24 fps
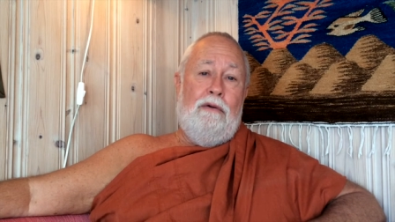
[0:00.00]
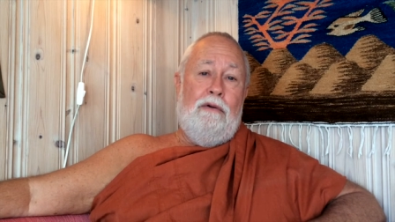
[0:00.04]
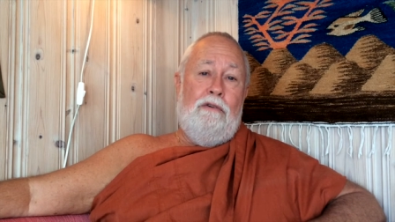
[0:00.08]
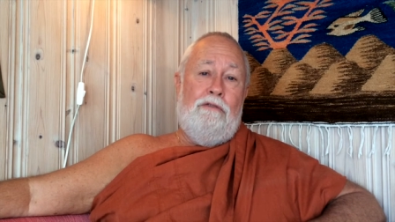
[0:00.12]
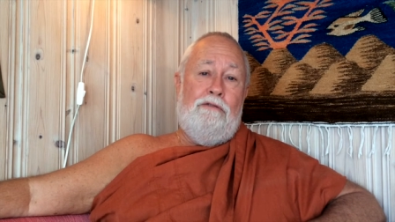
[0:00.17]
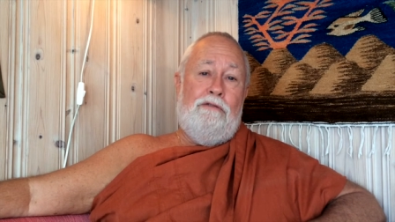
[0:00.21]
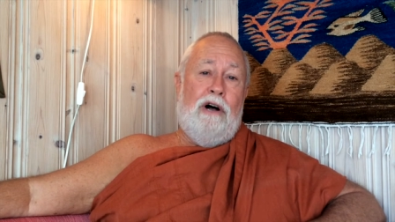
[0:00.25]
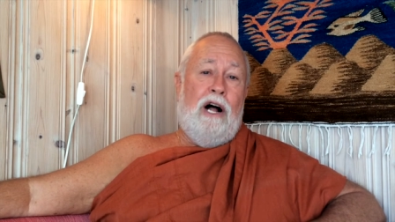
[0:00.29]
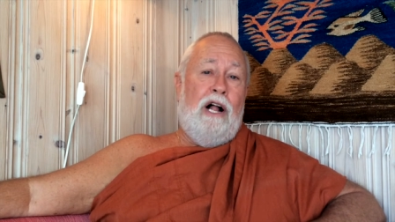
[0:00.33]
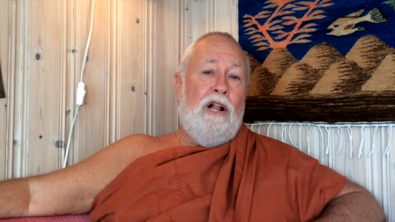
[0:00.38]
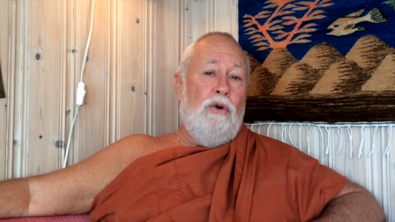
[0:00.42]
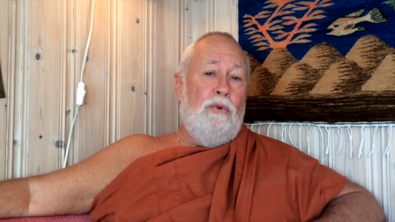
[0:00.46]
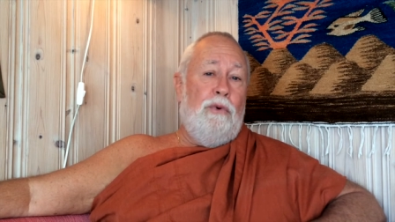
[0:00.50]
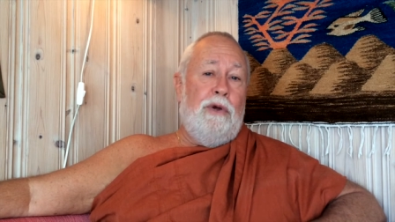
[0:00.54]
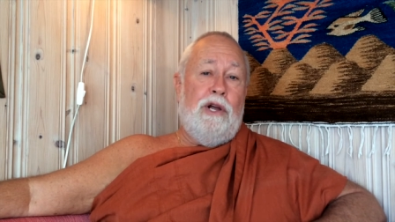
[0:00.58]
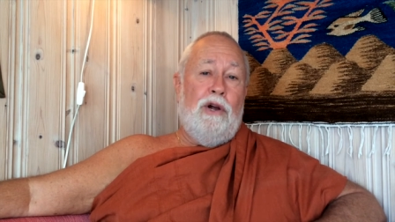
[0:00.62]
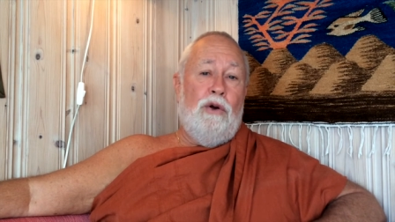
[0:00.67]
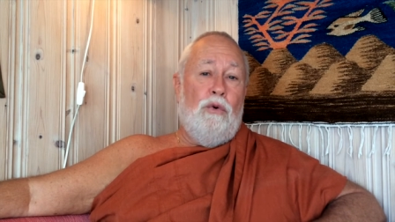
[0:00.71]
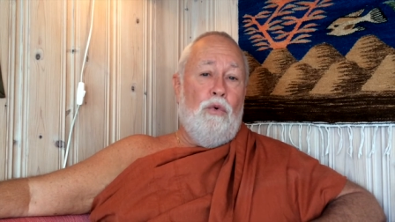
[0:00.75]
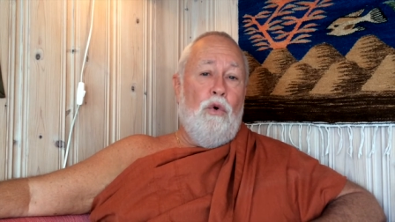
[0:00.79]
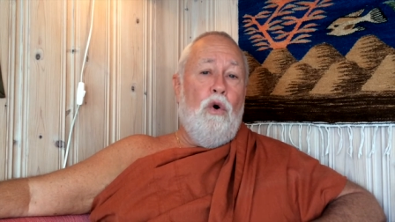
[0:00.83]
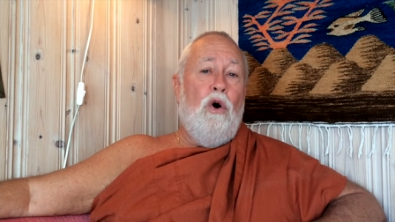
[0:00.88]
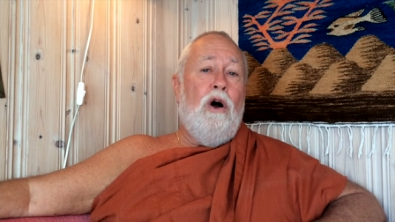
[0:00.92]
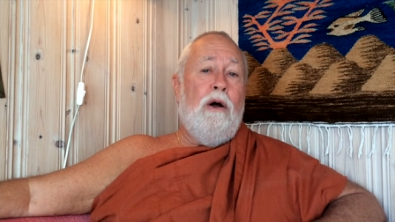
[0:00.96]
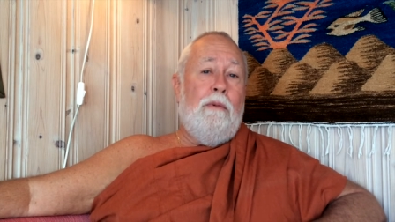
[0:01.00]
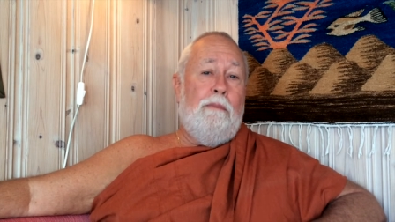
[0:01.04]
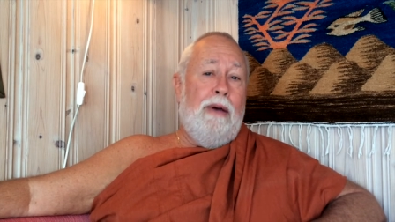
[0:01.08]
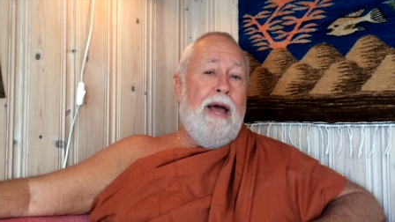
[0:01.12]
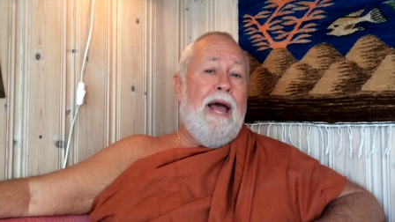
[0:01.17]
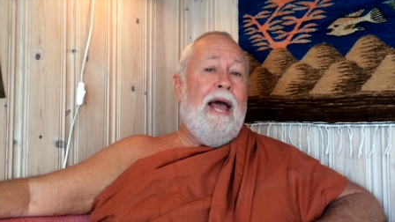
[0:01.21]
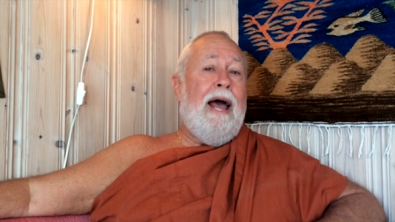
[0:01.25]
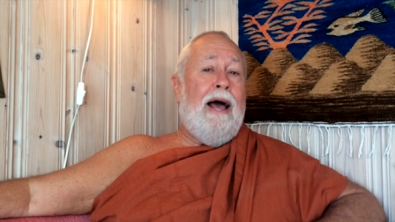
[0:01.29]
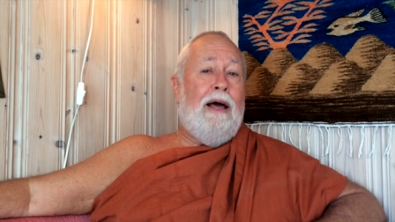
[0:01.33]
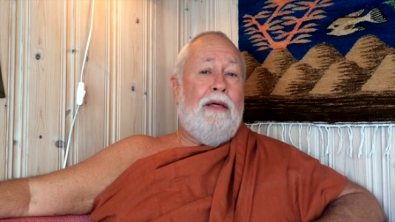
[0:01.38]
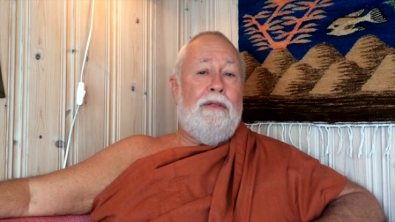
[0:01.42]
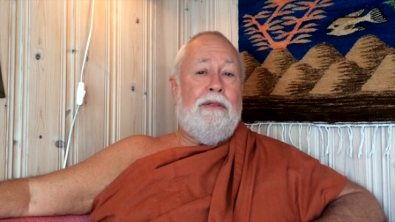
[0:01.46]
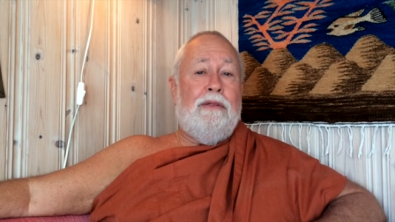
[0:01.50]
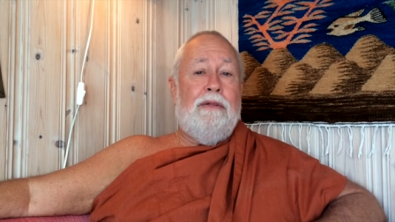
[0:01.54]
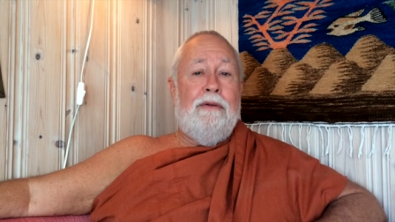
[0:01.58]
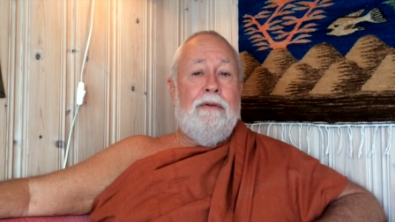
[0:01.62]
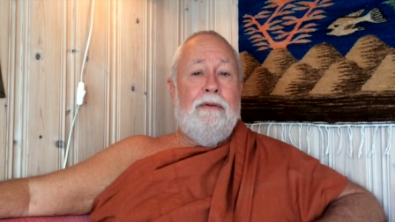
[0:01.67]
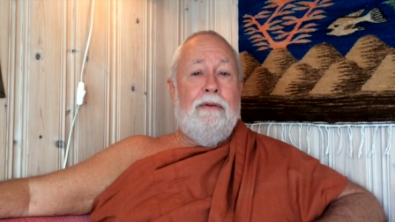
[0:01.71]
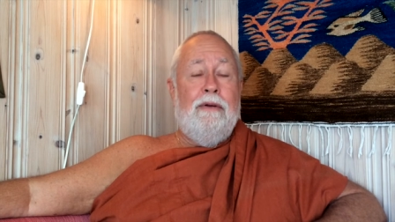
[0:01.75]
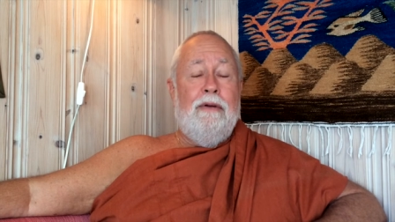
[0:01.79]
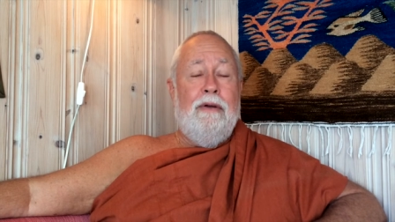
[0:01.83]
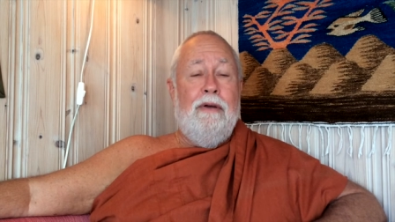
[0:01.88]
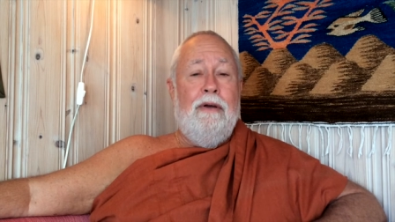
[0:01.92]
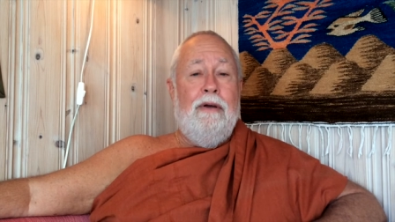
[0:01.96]
following a wrong path
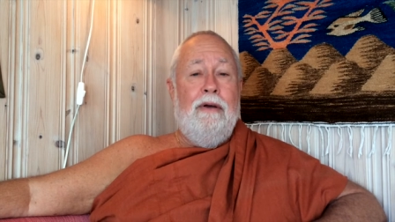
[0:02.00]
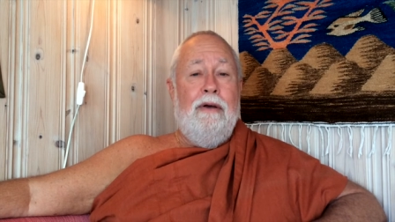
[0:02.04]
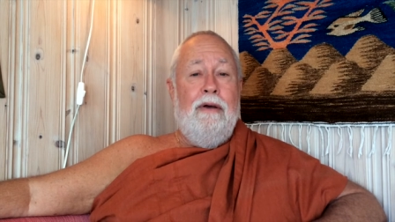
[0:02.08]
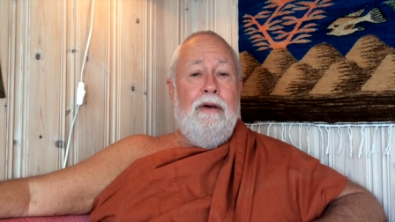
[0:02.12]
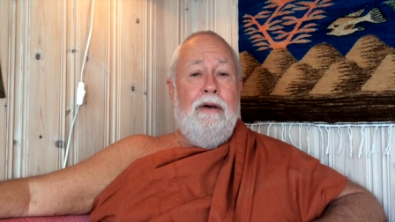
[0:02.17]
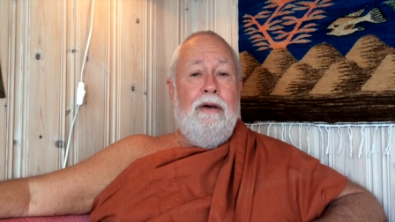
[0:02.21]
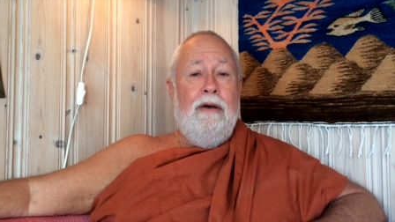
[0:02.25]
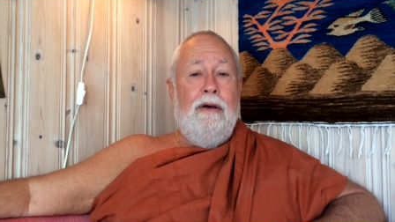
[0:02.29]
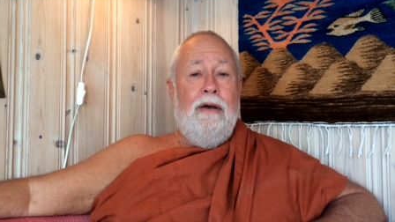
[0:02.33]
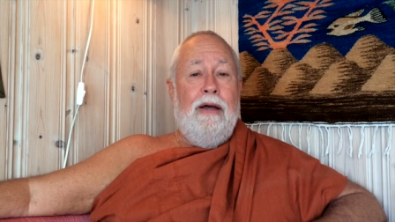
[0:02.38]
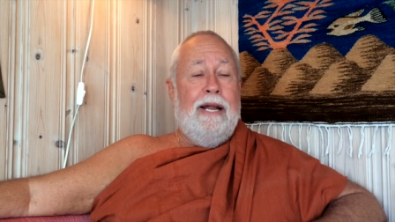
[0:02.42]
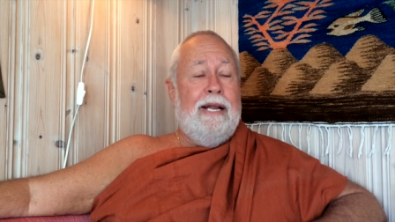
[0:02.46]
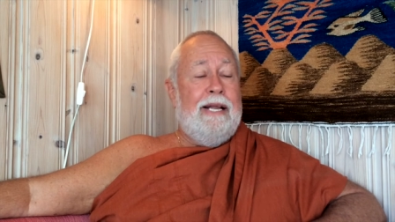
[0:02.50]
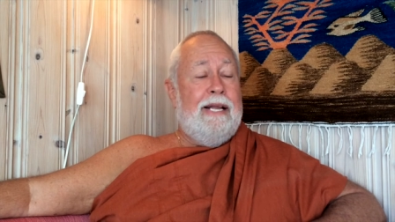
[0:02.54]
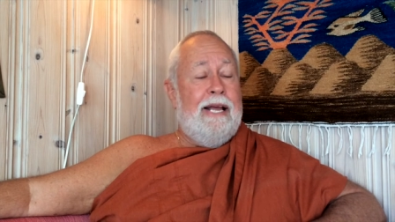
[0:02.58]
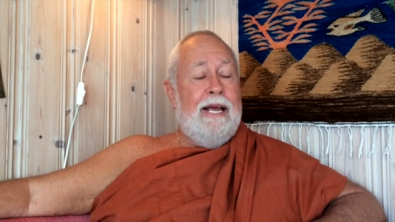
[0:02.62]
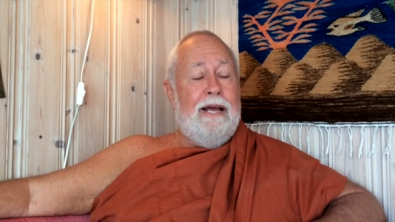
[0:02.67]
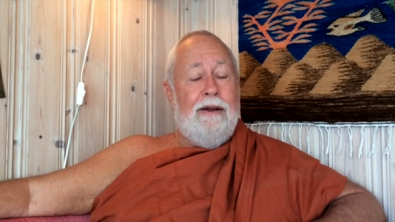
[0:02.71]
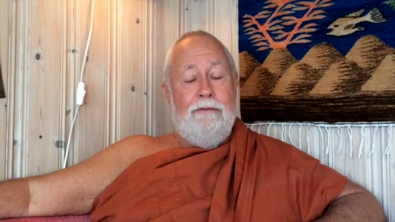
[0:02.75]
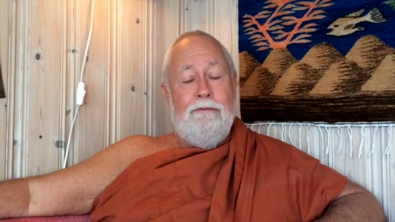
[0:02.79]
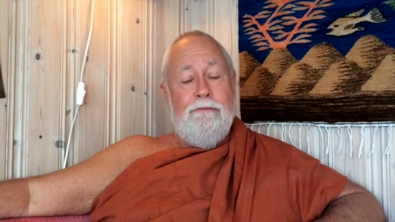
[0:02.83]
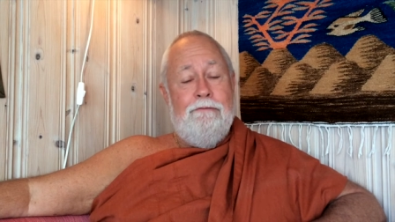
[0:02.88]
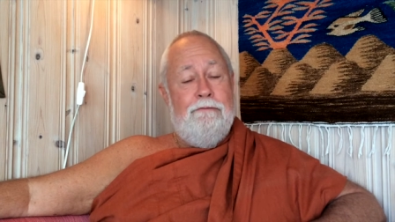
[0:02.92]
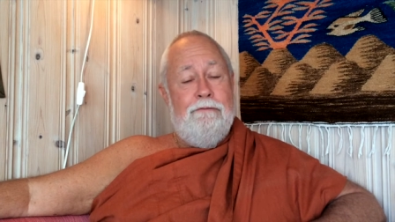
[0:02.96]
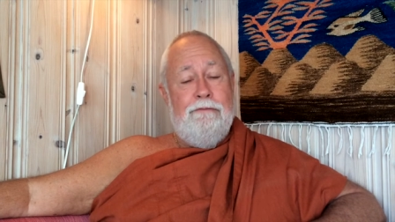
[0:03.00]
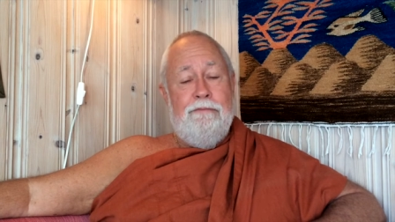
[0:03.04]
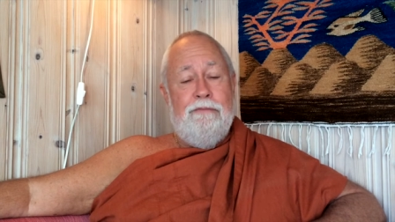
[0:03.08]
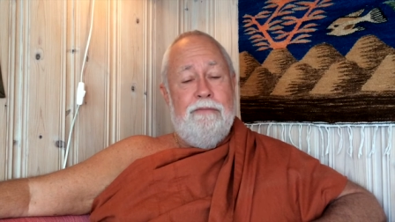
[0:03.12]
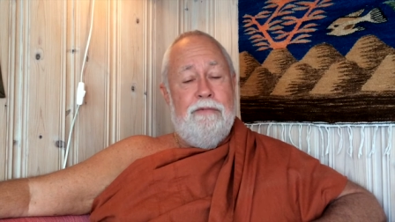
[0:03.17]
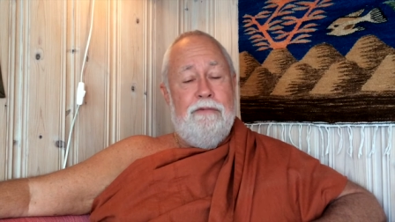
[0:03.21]
and get